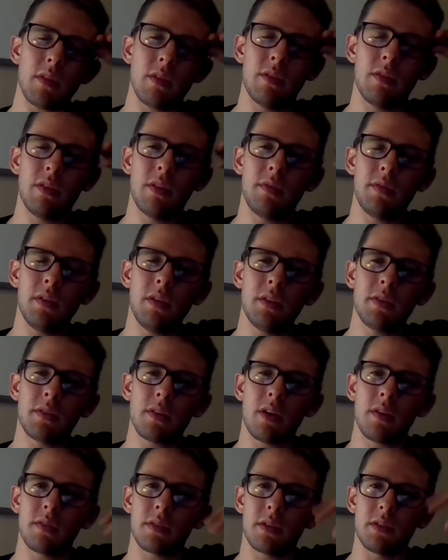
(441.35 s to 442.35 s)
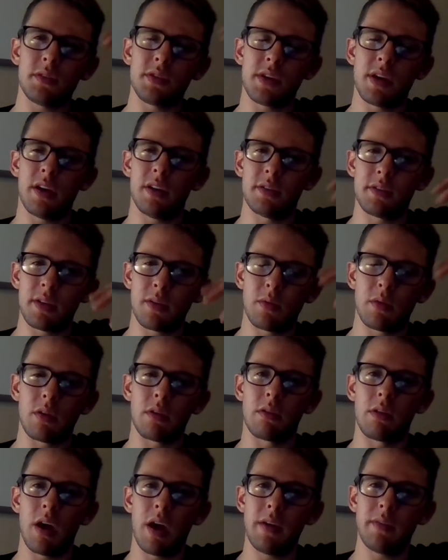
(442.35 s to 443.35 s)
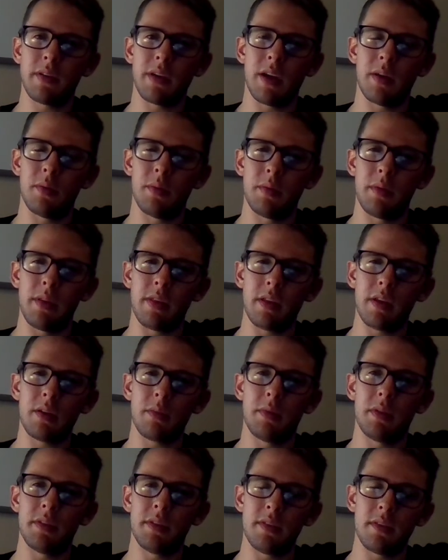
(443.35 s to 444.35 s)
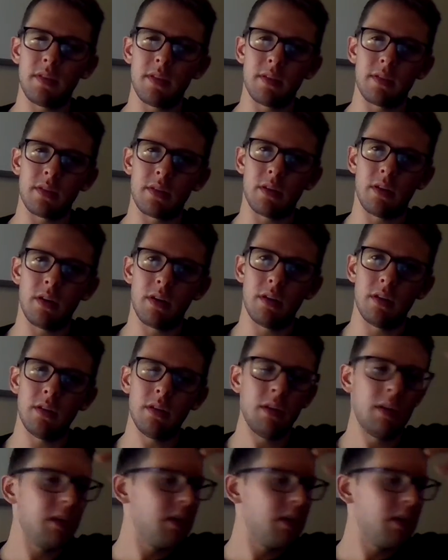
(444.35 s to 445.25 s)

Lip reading: the philosophical challenge that we're arriving at when we think about these things at all,